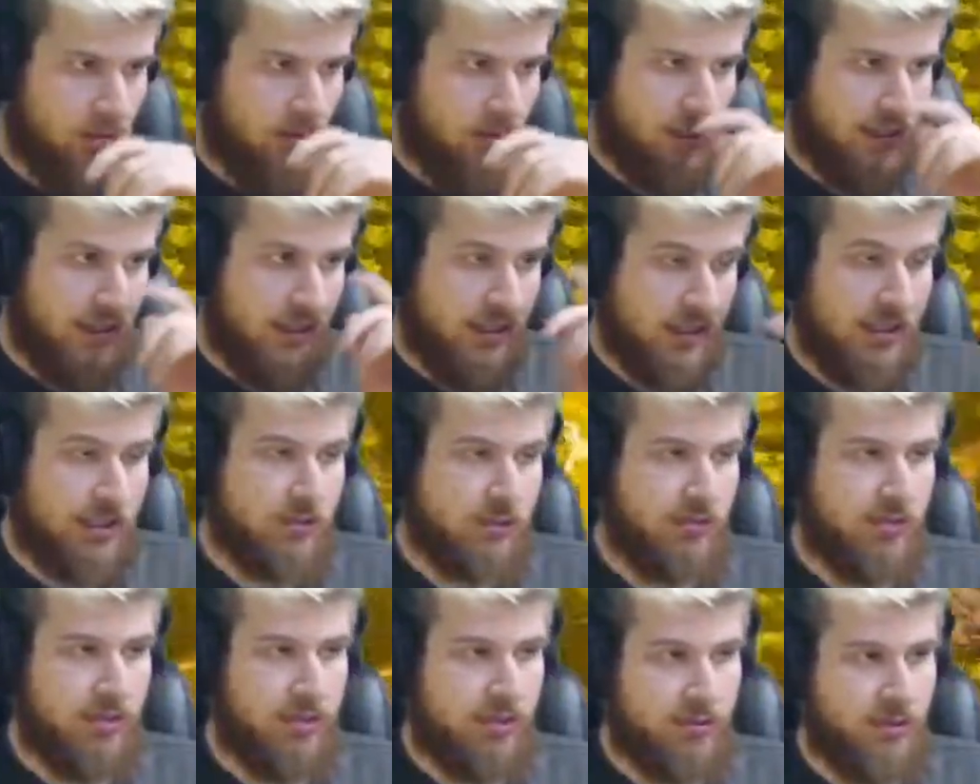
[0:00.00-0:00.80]

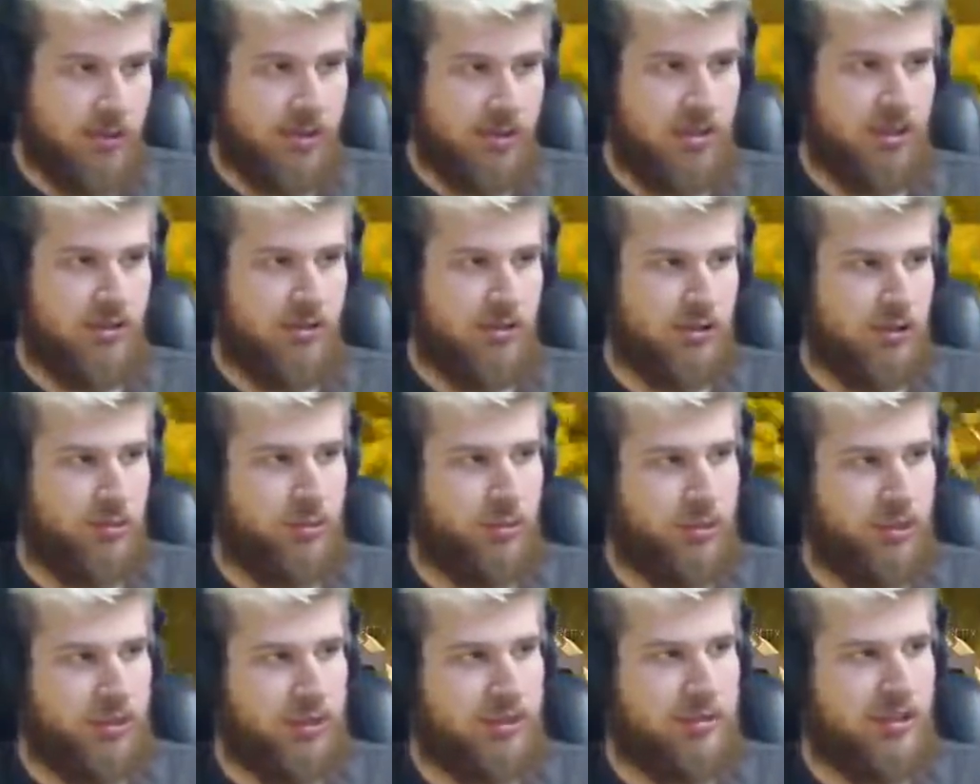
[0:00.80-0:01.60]
accessories were still
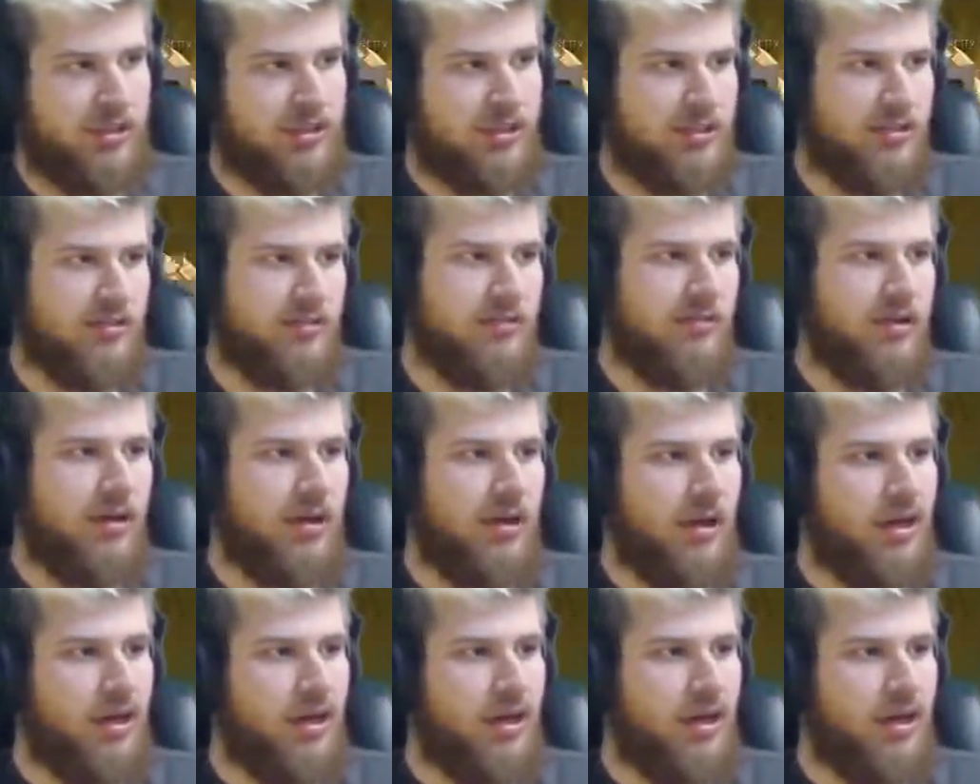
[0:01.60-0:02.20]
super expensive.